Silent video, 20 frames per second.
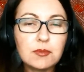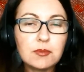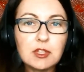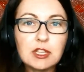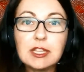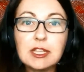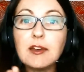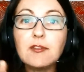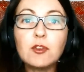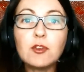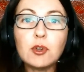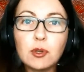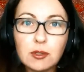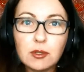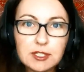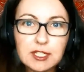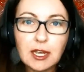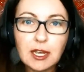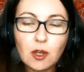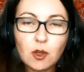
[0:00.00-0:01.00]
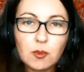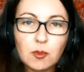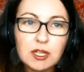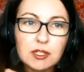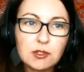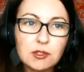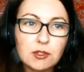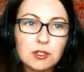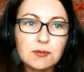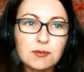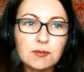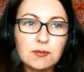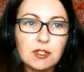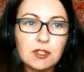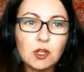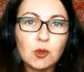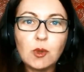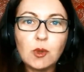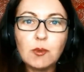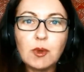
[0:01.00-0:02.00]
level down, because there's,
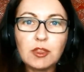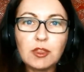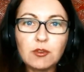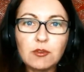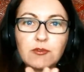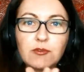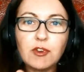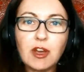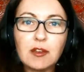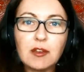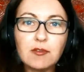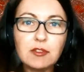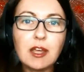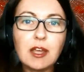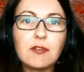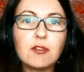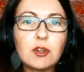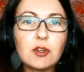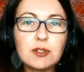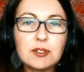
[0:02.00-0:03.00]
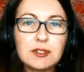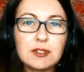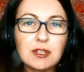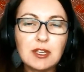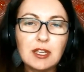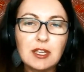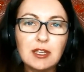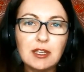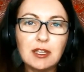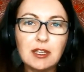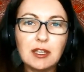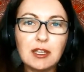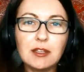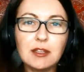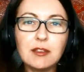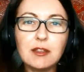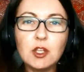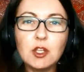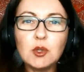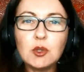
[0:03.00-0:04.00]
we went through 5 levels
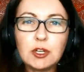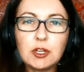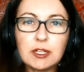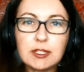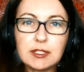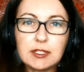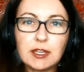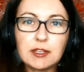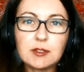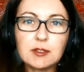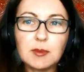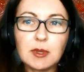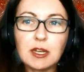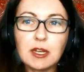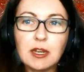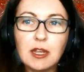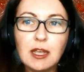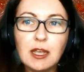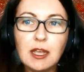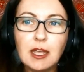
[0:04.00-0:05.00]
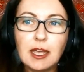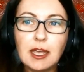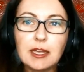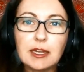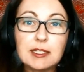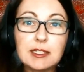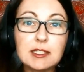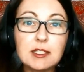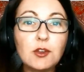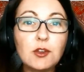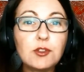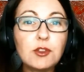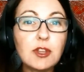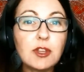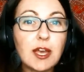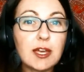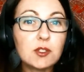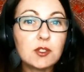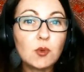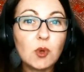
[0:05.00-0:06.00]
in the unit assessment, and I slowed the
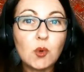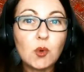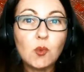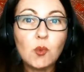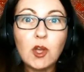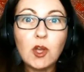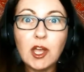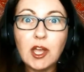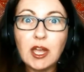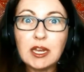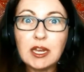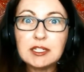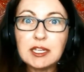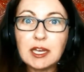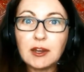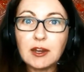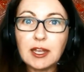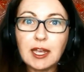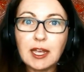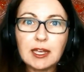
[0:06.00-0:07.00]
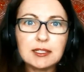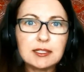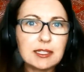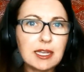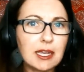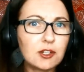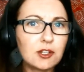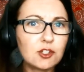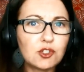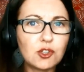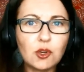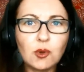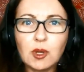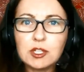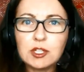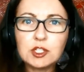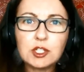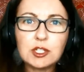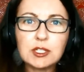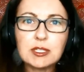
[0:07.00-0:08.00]
last one way down. I asked extra
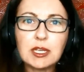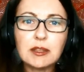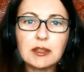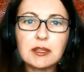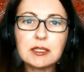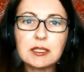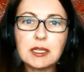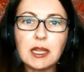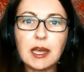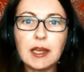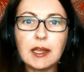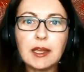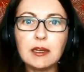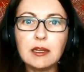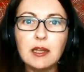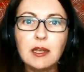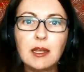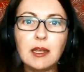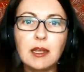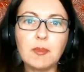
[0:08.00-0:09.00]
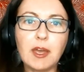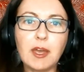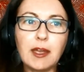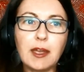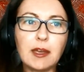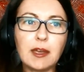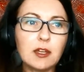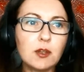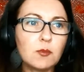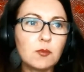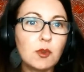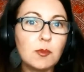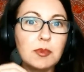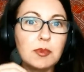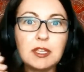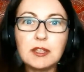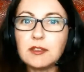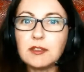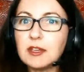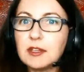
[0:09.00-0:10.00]
questions on the slide. I had him
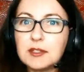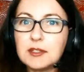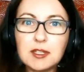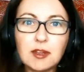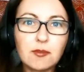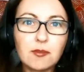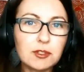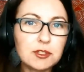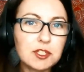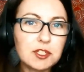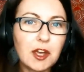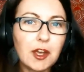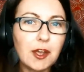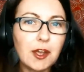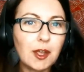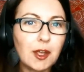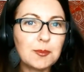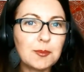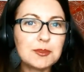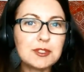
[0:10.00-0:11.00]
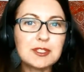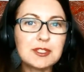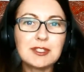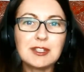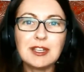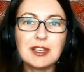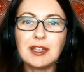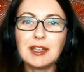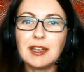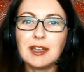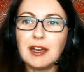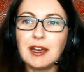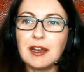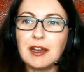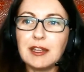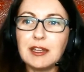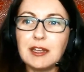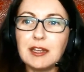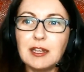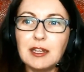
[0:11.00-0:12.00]
repeat things several times.
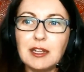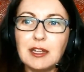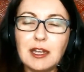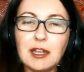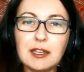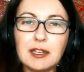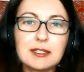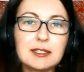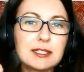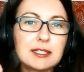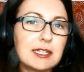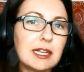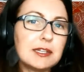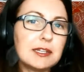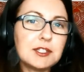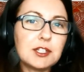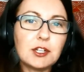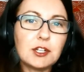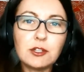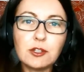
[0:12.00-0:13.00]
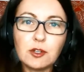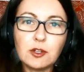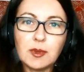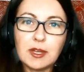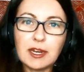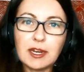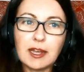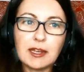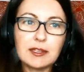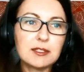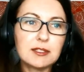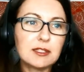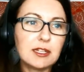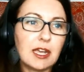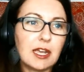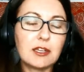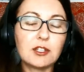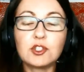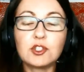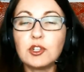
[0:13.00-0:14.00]
I extended a little bit. I asked
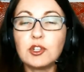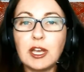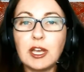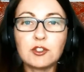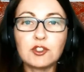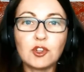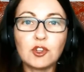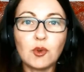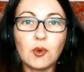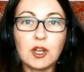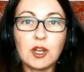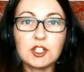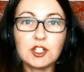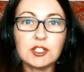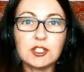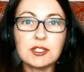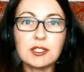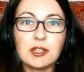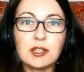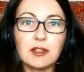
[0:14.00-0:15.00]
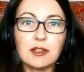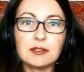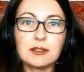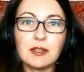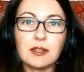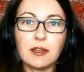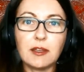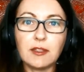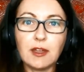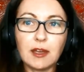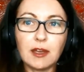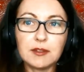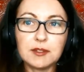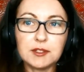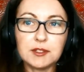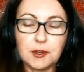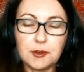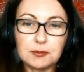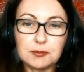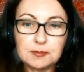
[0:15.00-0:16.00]
extra questions and things like that.
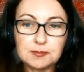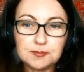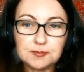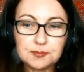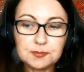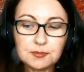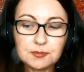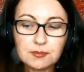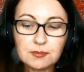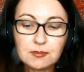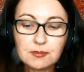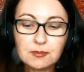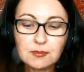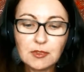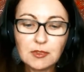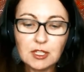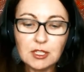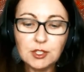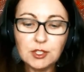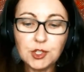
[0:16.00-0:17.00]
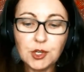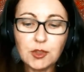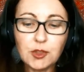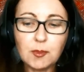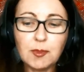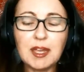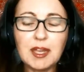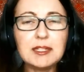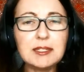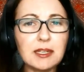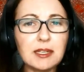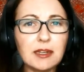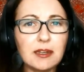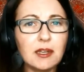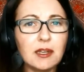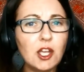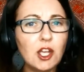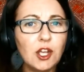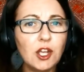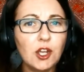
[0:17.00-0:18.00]
So, the
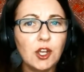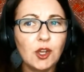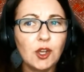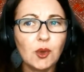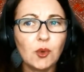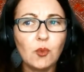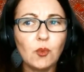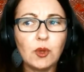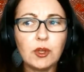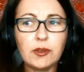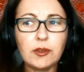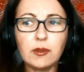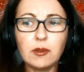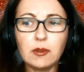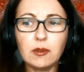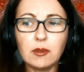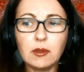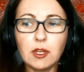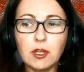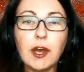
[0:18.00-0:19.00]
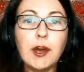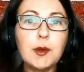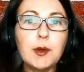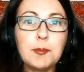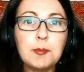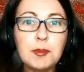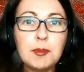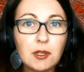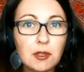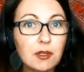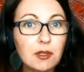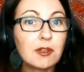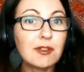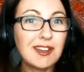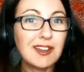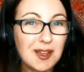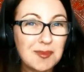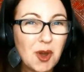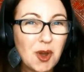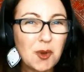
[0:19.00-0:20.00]
pacing will come,
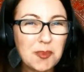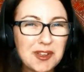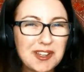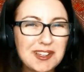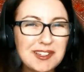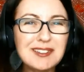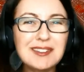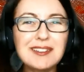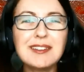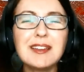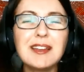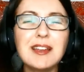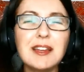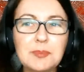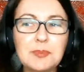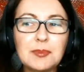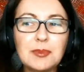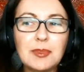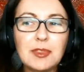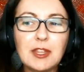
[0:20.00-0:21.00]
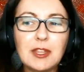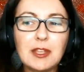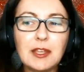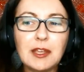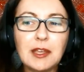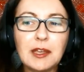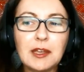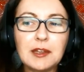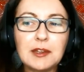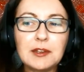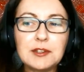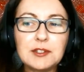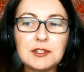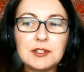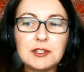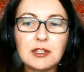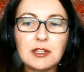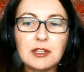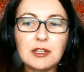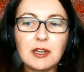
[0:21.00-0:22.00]
I'm hoping. And
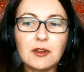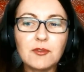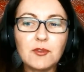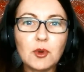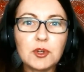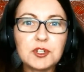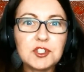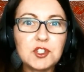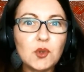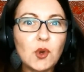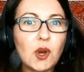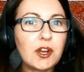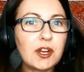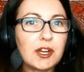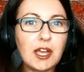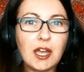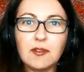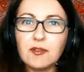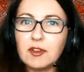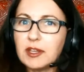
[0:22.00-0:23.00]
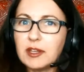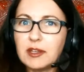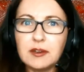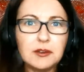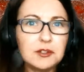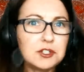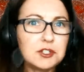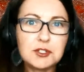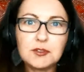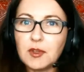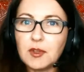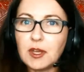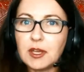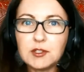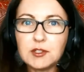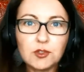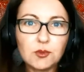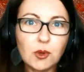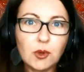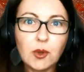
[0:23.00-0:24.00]
of course, you are going to have a kid who just
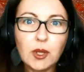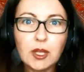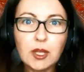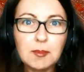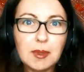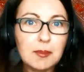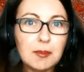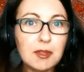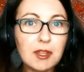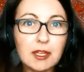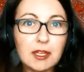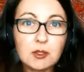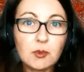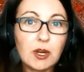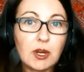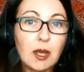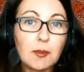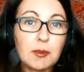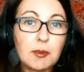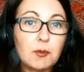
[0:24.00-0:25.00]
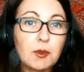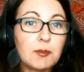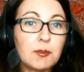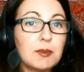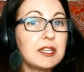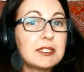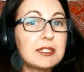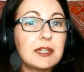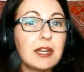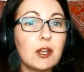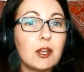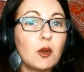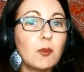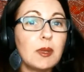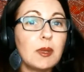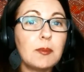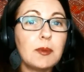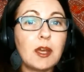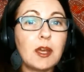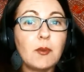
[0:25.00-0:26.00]
flies through it. Maybe that's what happened with me today, or
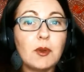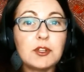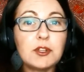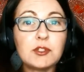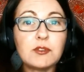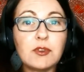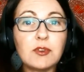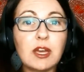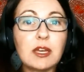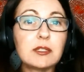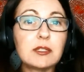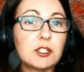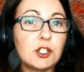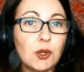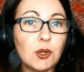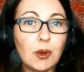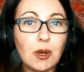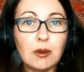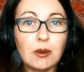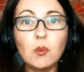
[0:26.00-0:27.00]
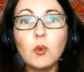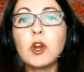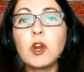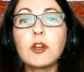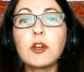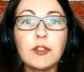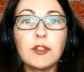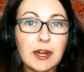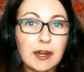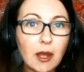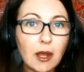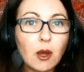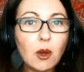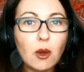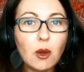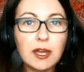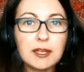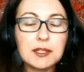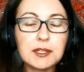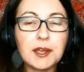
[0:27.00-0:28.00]
maybe I went too fast. I'll work that
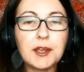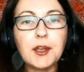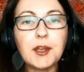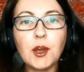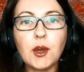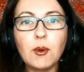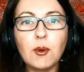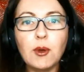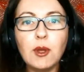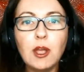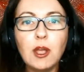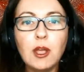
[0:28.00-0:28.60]
out as I go.